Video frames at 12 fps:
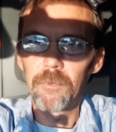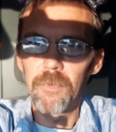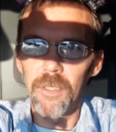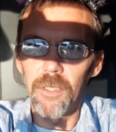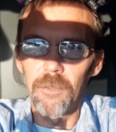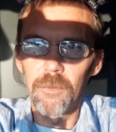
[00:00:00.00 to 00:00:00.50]

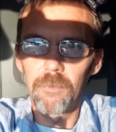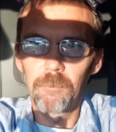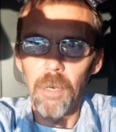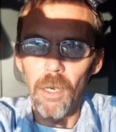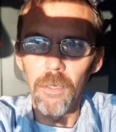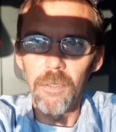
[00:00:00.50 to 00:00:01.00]
they're
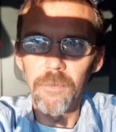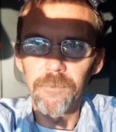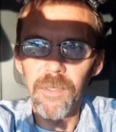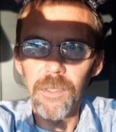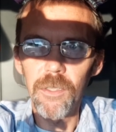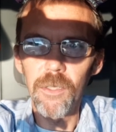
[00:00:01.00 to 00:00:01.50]
part of the
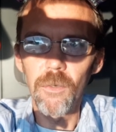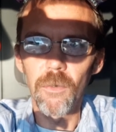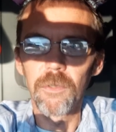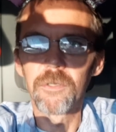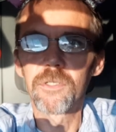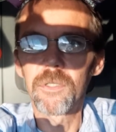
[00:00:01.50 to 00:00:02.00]
video, or
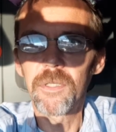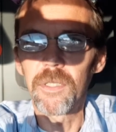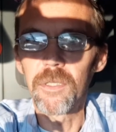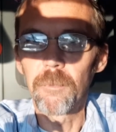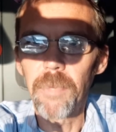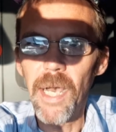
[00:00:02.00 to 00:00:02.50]
they're just
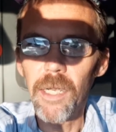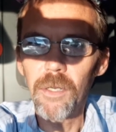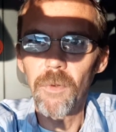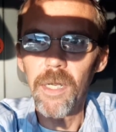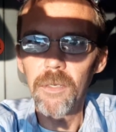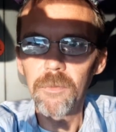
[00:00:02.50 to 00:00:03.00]
in the
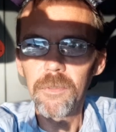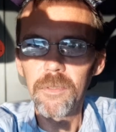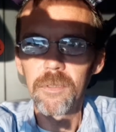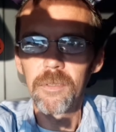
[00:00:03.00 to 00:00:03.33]
background?